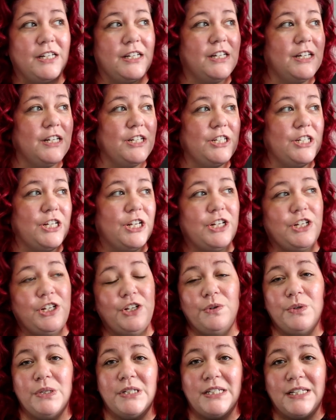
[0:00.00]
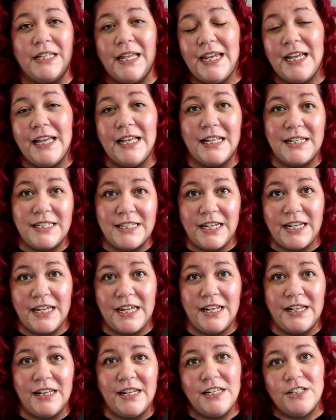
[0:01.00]
continuously
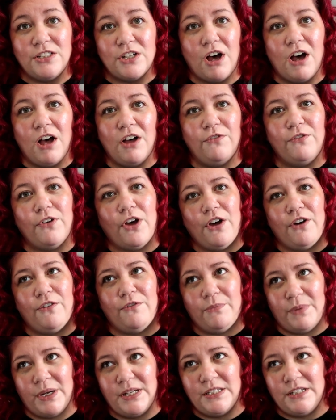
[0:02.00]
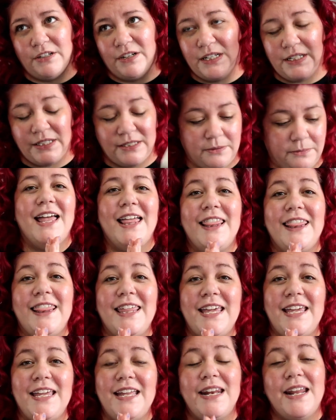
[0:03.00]
taking these off of my series.
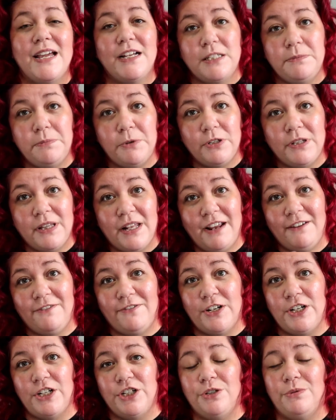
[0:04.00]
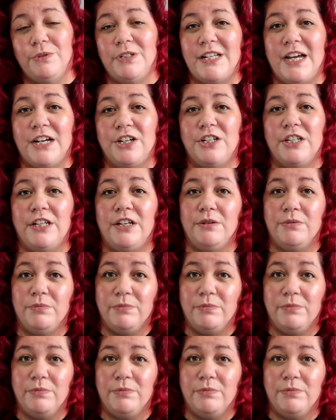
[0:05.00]
The next book that I finished was actually a